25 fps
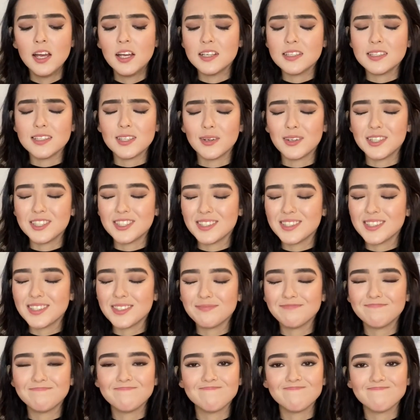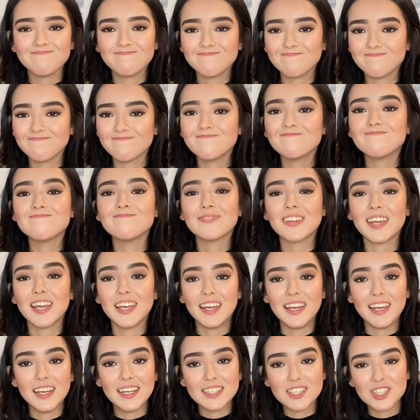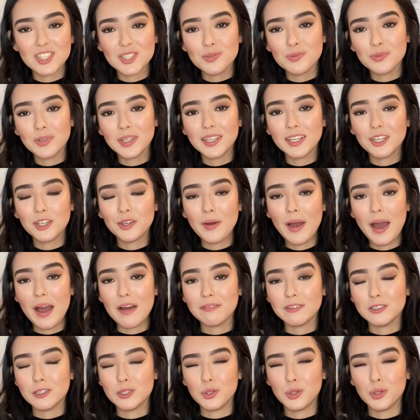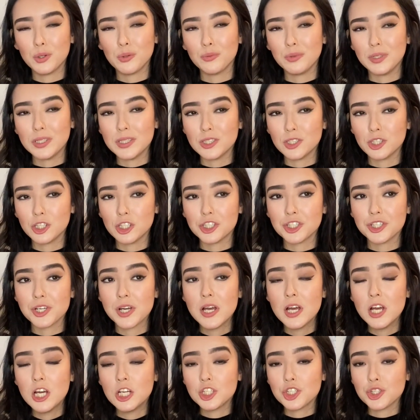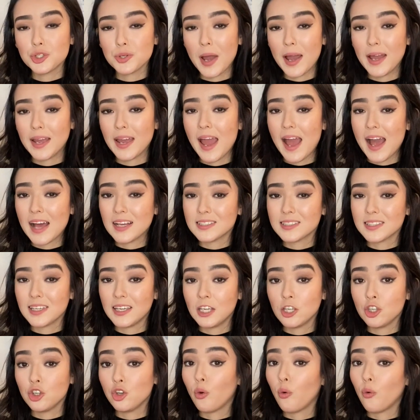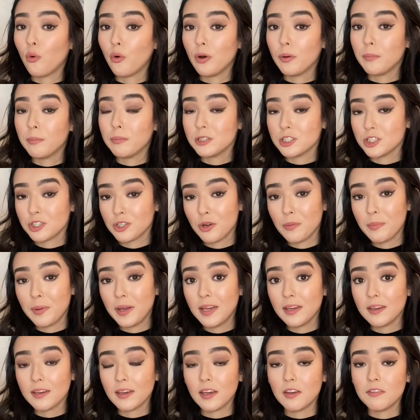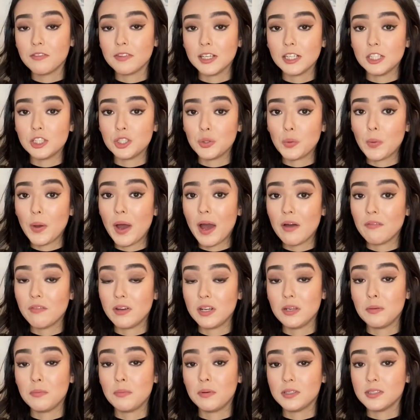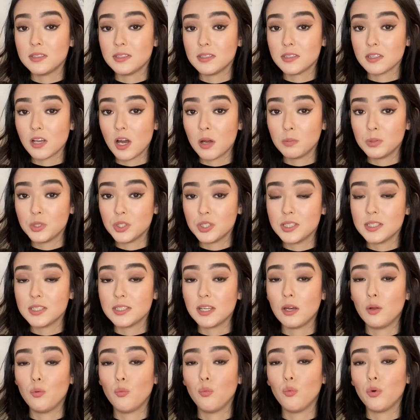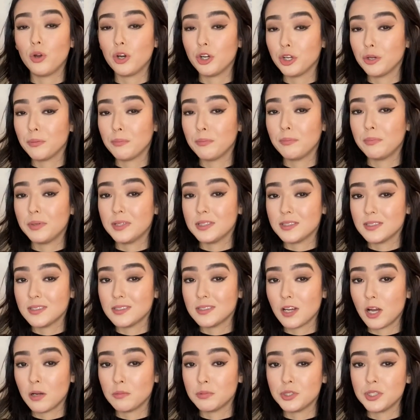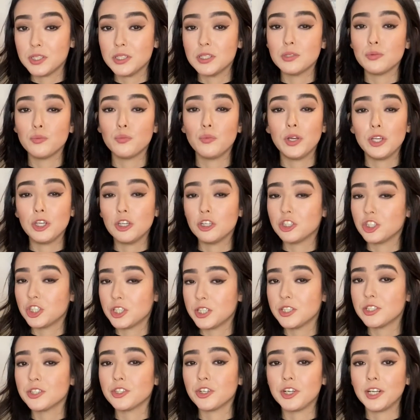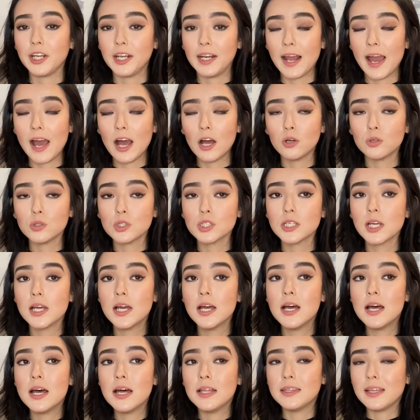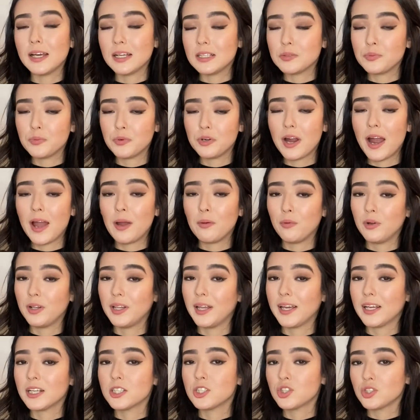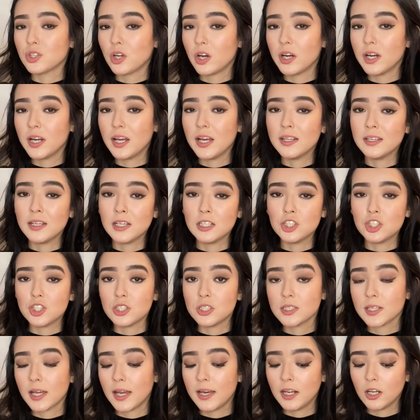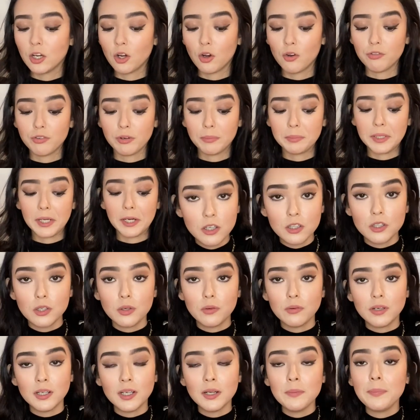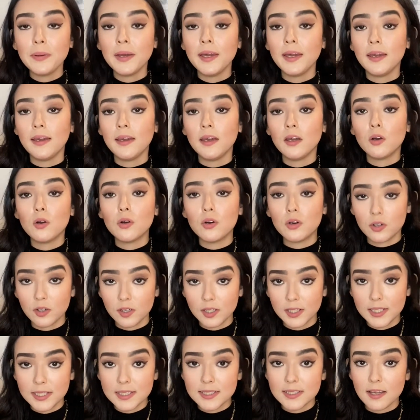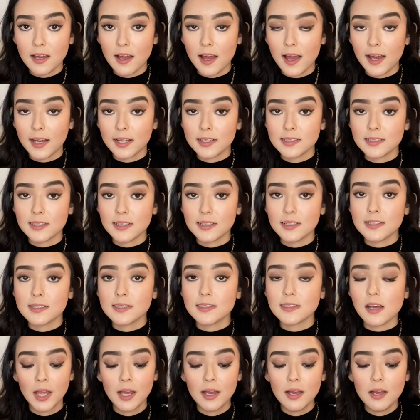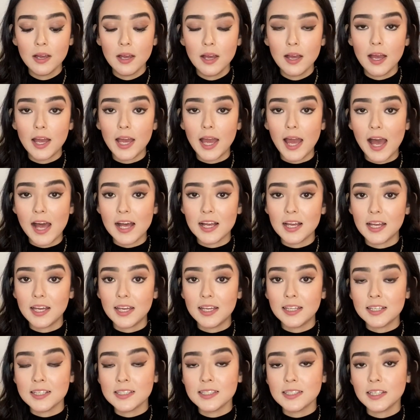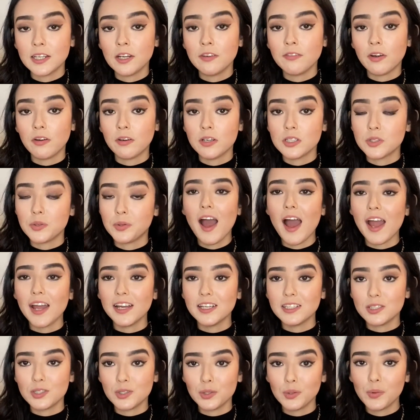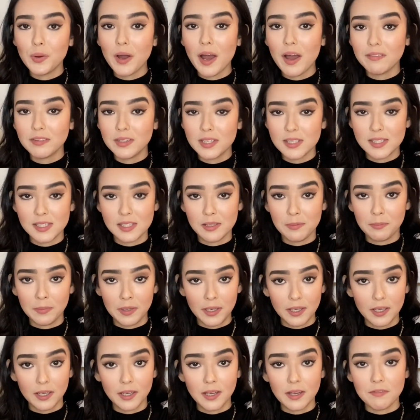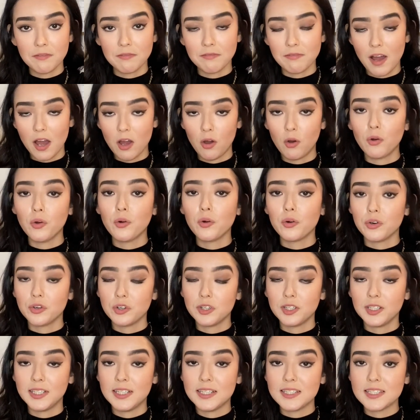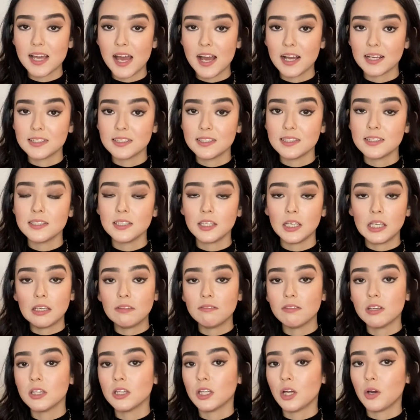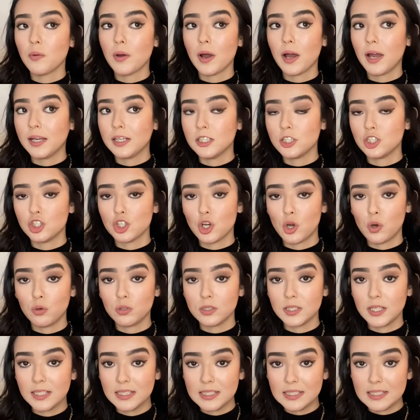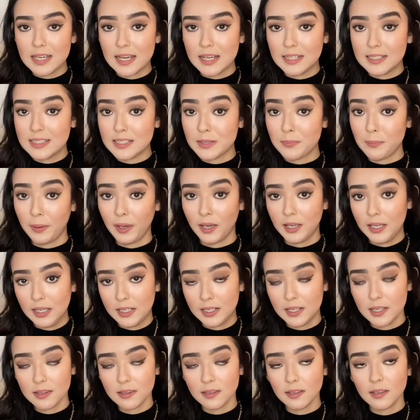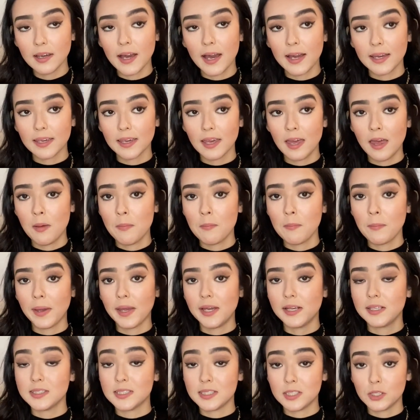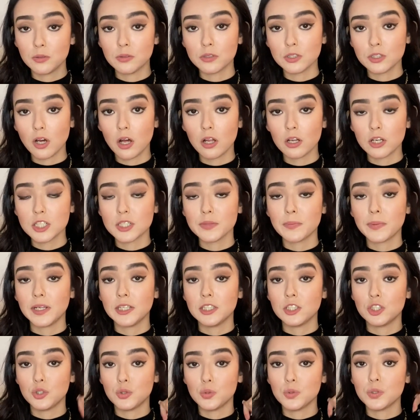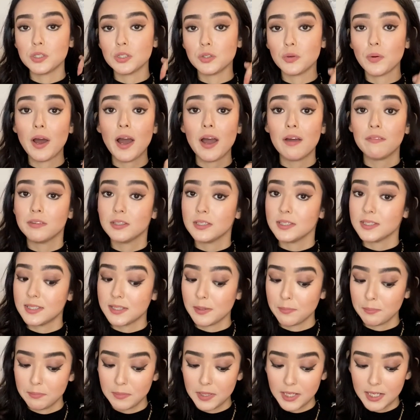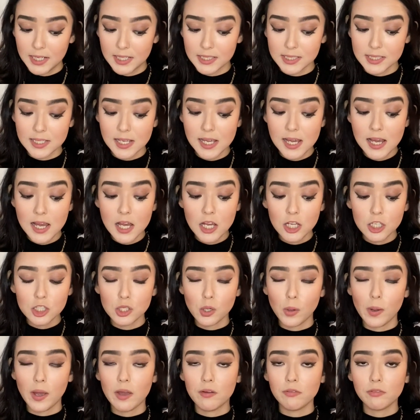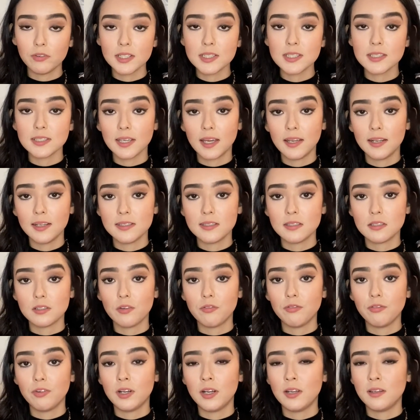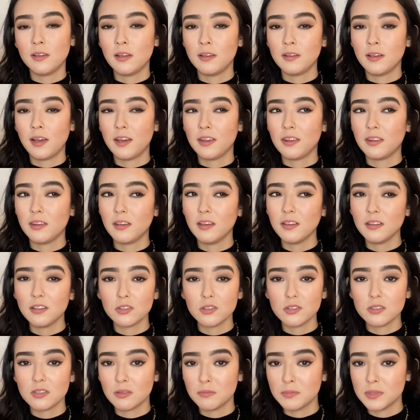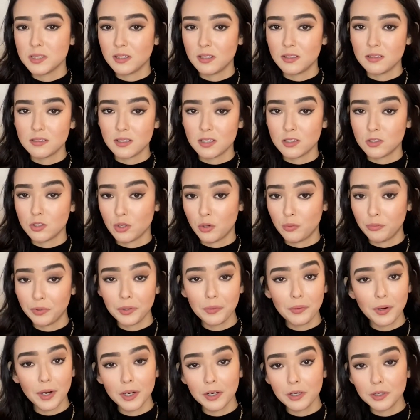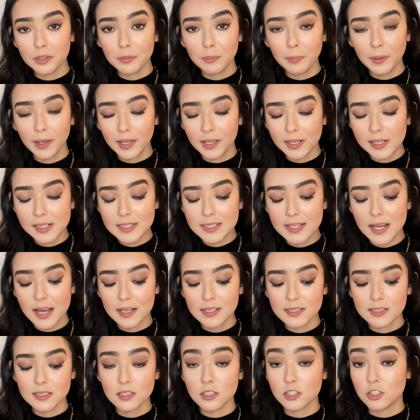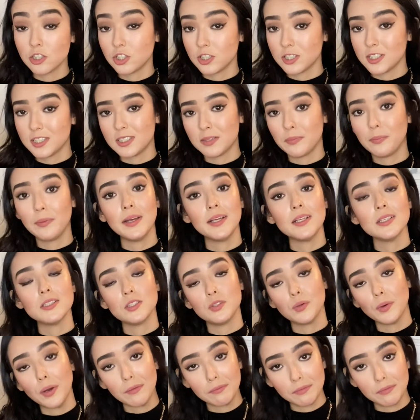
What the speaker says: So it just really, you have to do your research. Try asking your personal bank if they do have any business options, and what are your business options when you're just starting out. That's where I would start, and then just kind of go from there. You want to pay quarterly taxes. In the state of Arizona, I do have to submit and file quarterly taxes. Even though I don't intend to pay anything, I can pay $0, but I do still have to submit it. So every state is different, and then I think there's some states that don't require you to pay any taxes. It just depends.